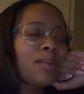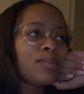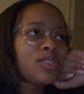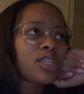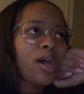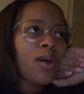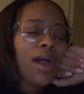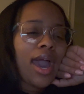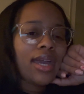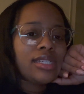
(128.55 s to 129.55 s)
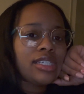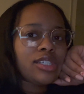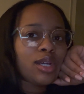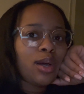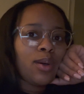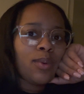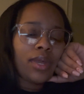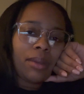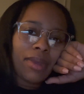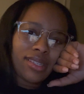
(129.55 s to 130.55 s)
So I need to go
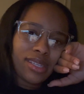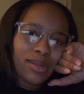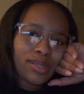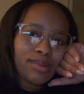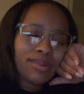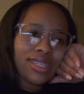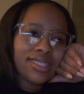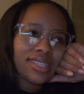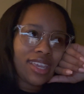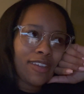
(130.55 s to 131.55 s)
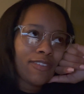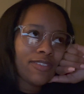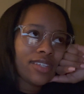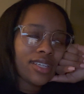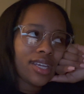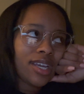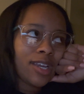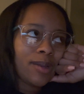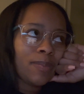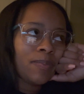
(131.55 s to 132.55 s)
get my Secret Sweetie's gift
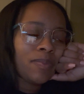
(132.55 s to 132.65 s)
in